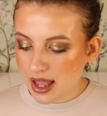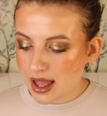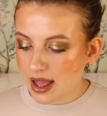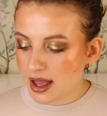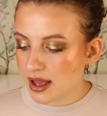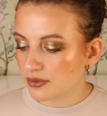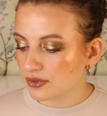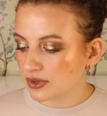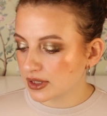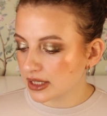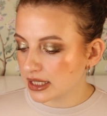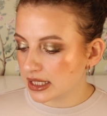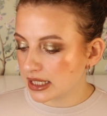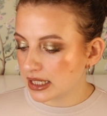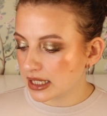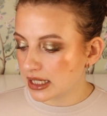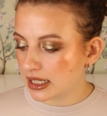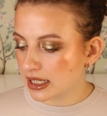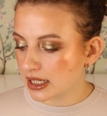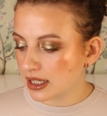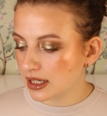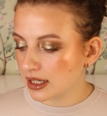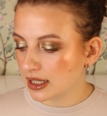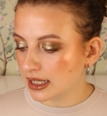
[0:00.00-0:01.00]
have
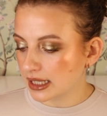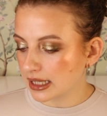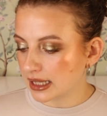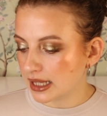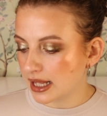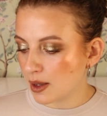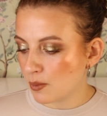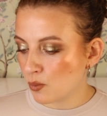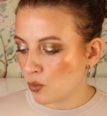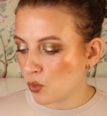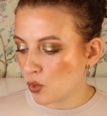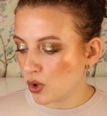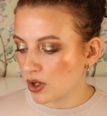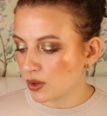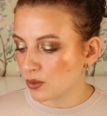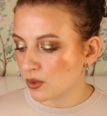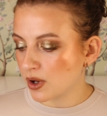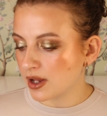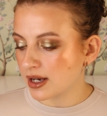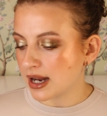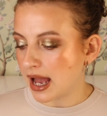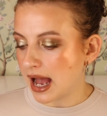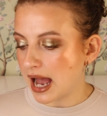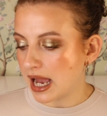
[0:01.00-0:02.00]
the Glam
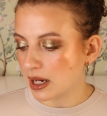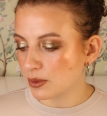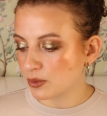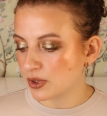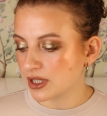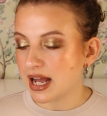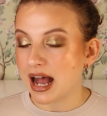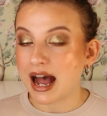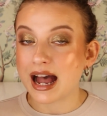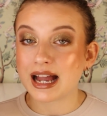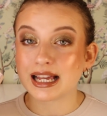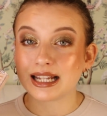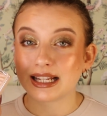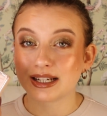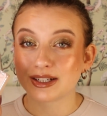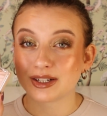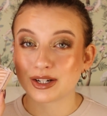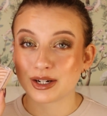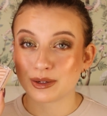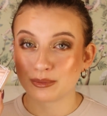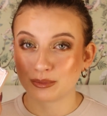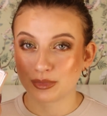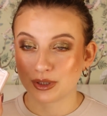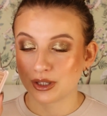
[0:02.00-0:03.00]
101 Hybrid
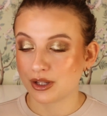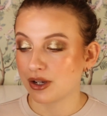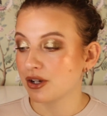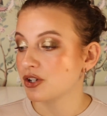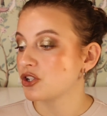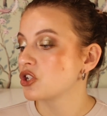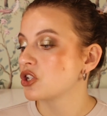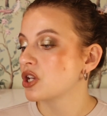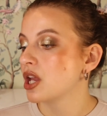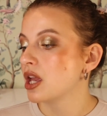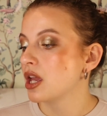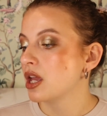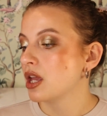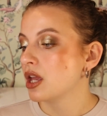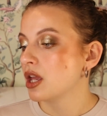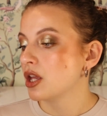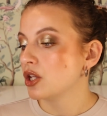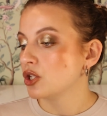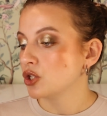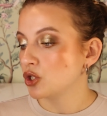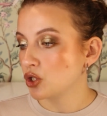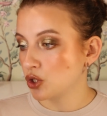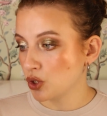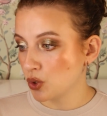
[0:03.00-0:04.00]
Highlighter and Blush
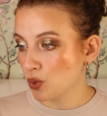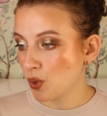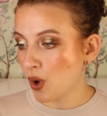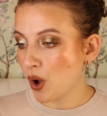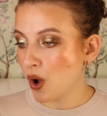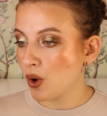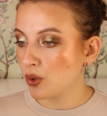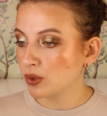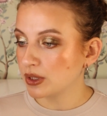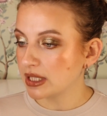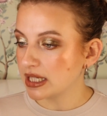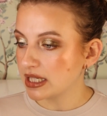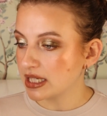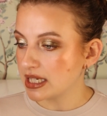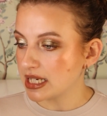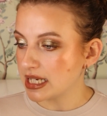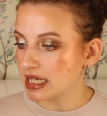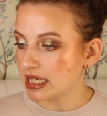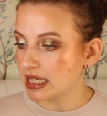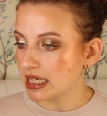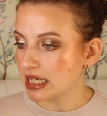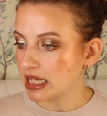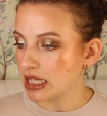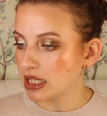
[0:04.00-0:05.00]
Duo. This
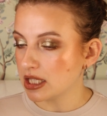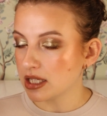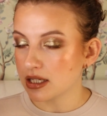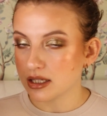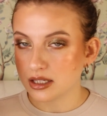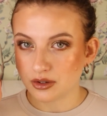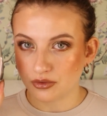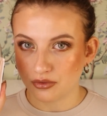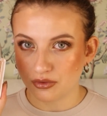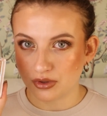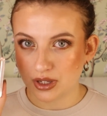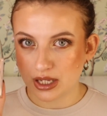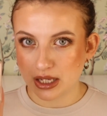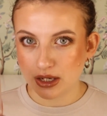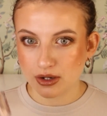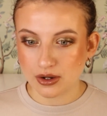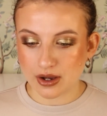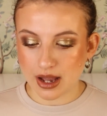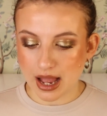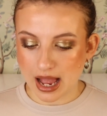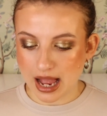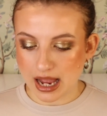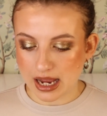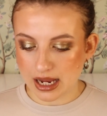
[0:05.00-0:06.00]
is in
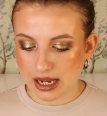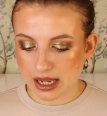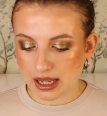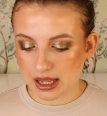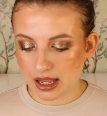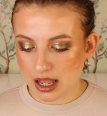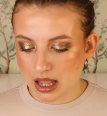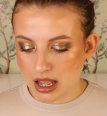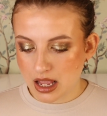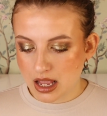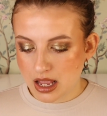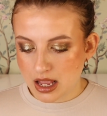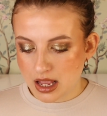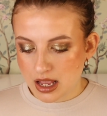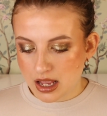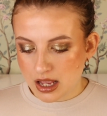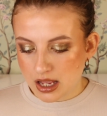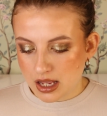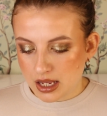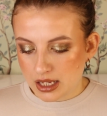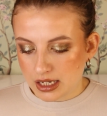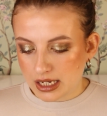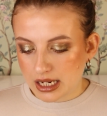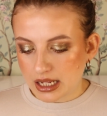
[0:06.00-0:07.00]
Seville. I
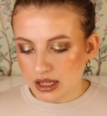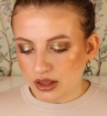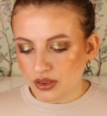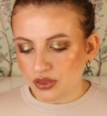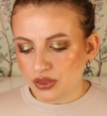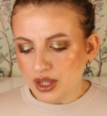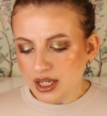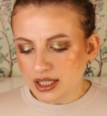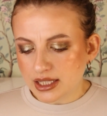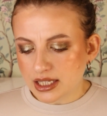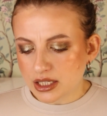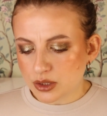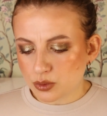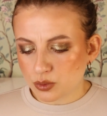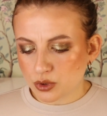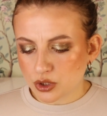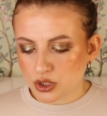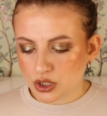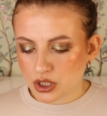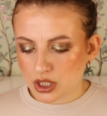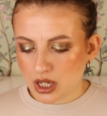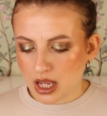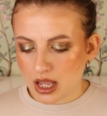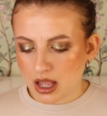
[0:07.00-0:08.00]
didn't think this
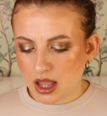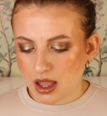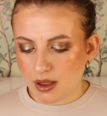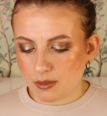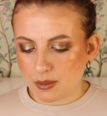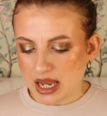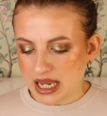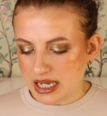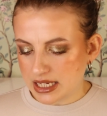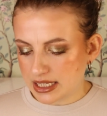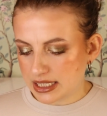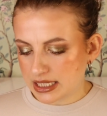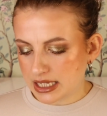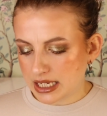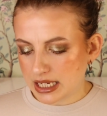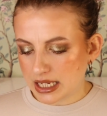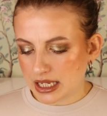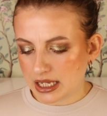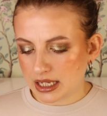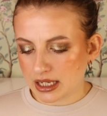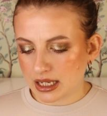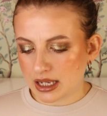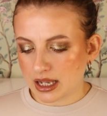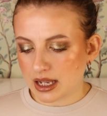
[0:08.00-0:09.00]
was
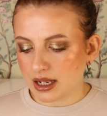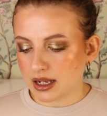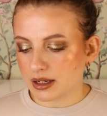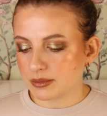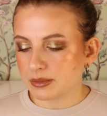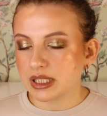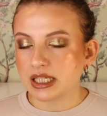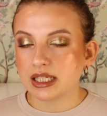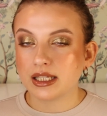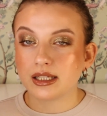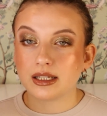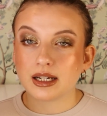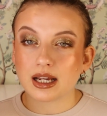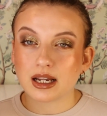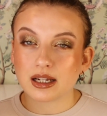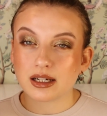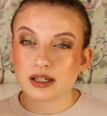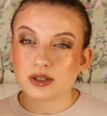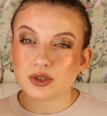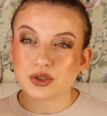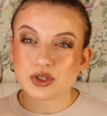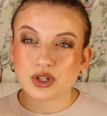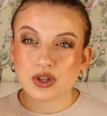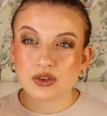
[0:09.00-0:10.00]
amazing. I mean, I
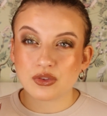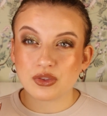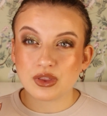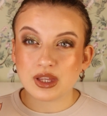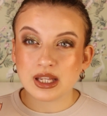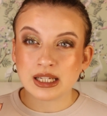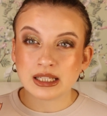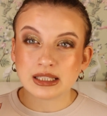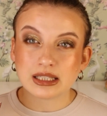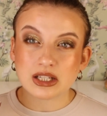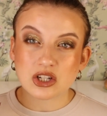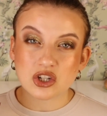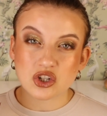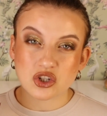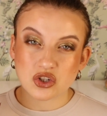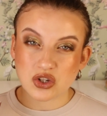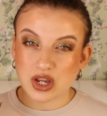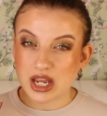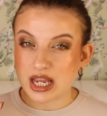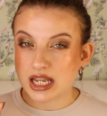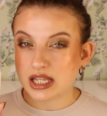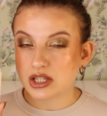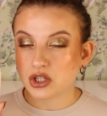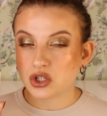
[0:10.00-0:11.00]
also think the
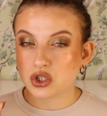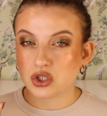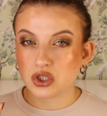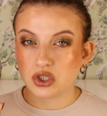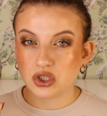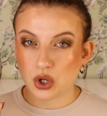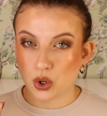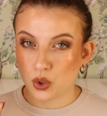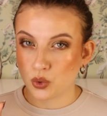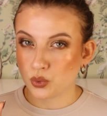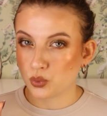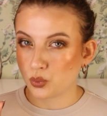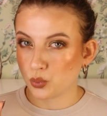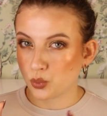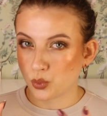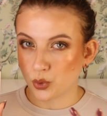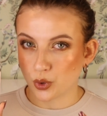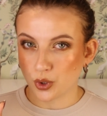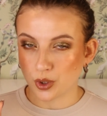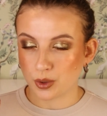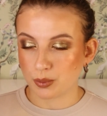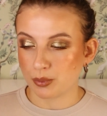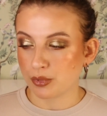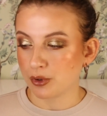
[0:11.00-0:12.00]
shades don't
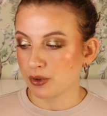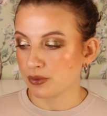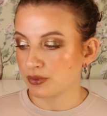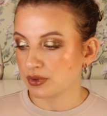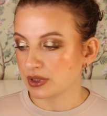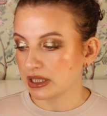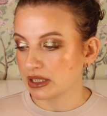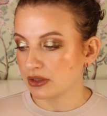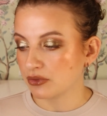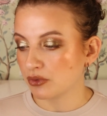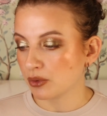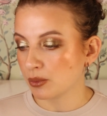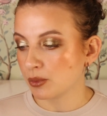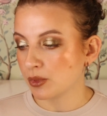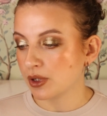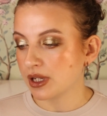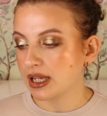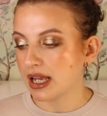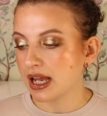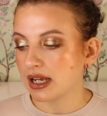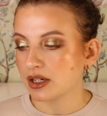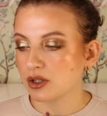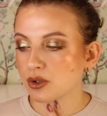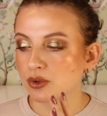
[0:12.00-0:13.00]
work perfectly for
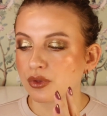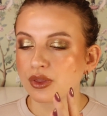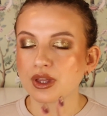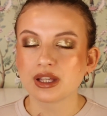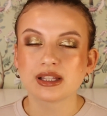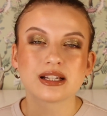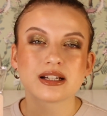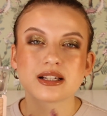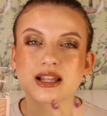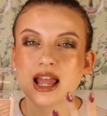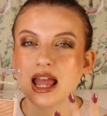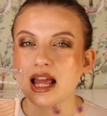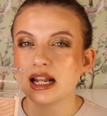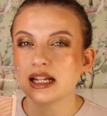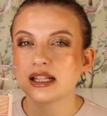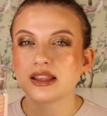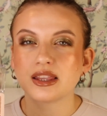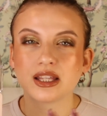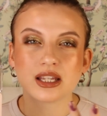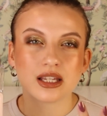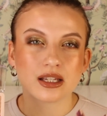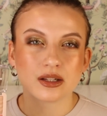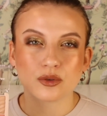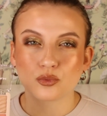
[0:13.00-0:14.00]
me. I don't think there's
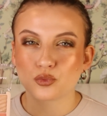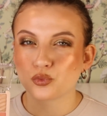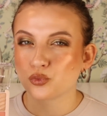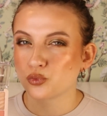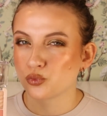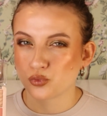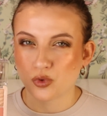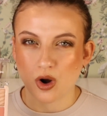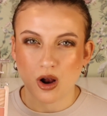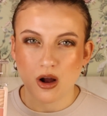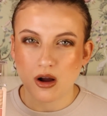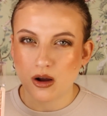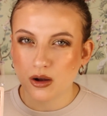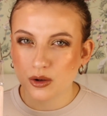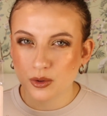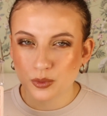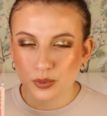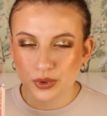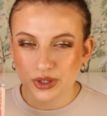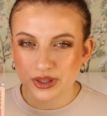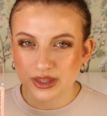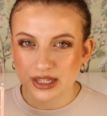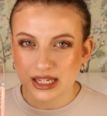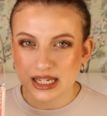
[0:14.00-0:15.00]
anything
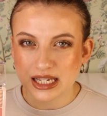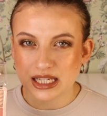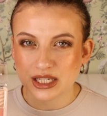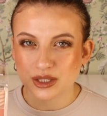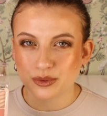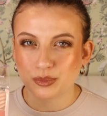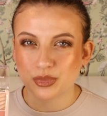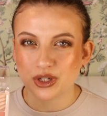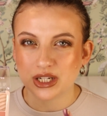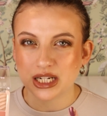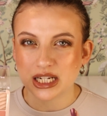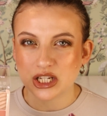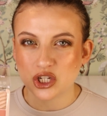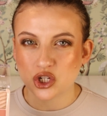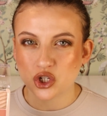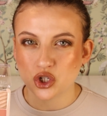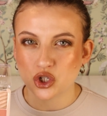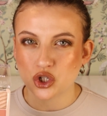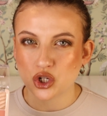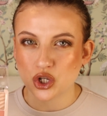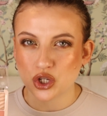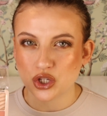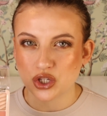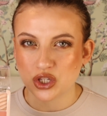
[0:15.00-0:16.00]
wrong with this, but it's
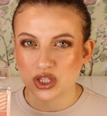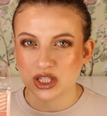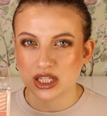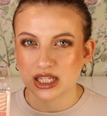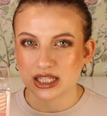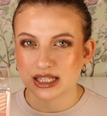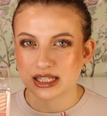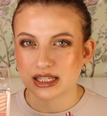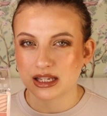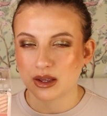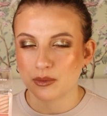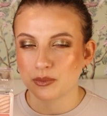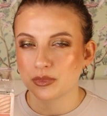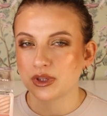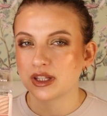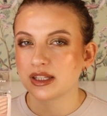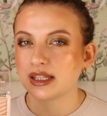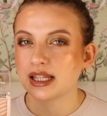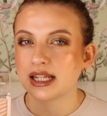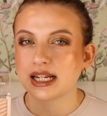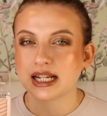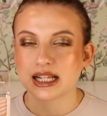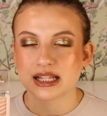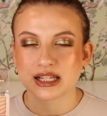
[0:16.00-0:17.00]
just not
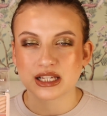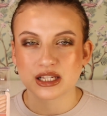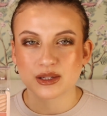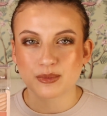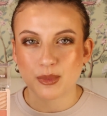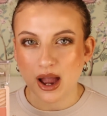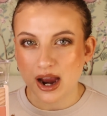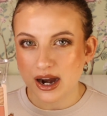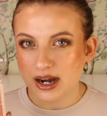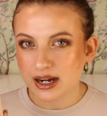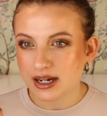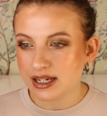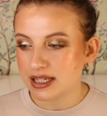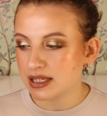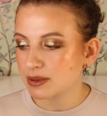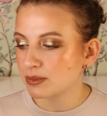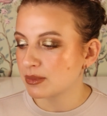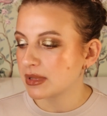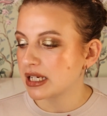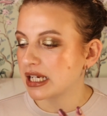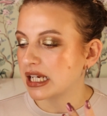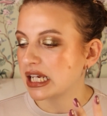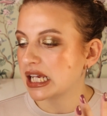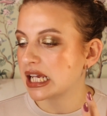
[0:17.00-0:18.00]
something that inspires
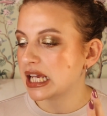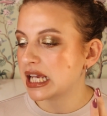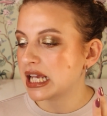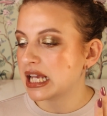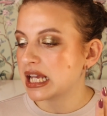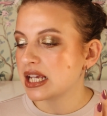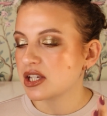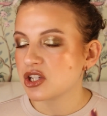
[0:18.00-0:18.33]
me.